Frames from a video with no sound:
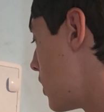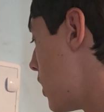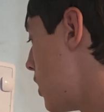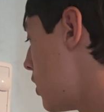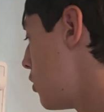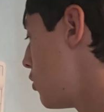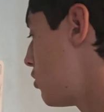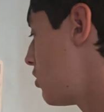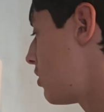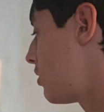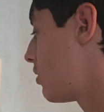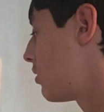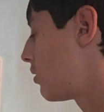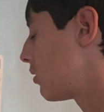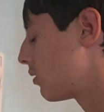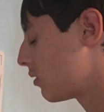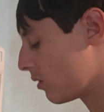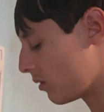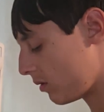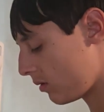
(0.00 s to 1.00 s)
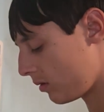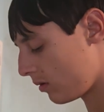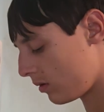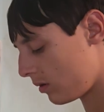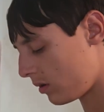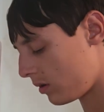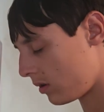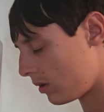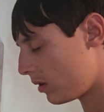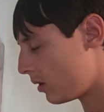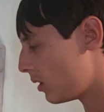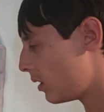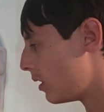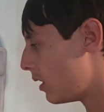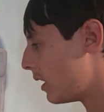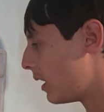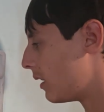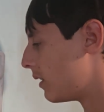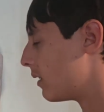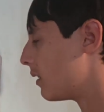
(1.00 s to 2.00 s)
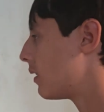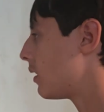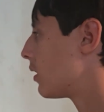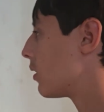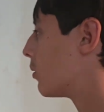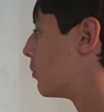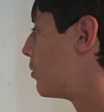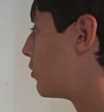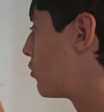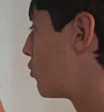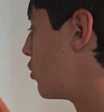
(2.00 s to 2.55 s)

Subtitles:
ghost. That's a terrible